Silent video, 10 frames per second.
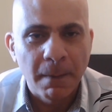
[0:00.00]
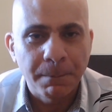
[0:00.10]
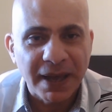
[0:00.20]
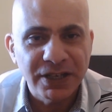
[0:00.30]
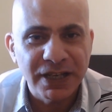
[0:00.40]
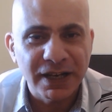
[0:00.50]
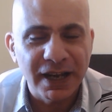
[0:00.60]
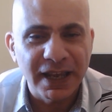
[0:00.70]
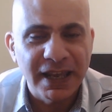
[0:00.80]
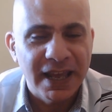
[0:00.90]

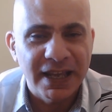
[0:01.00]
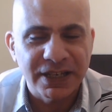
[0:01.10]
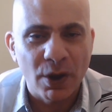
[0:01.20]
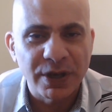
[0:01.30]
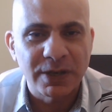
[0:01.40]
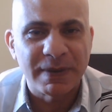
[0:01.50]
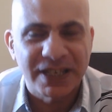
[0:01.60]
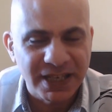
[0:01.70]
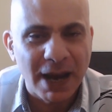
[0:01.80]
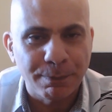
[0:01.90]
Basically, it's going to be
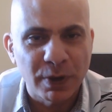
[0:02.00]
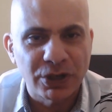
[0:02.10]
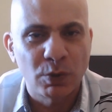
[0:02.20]
separate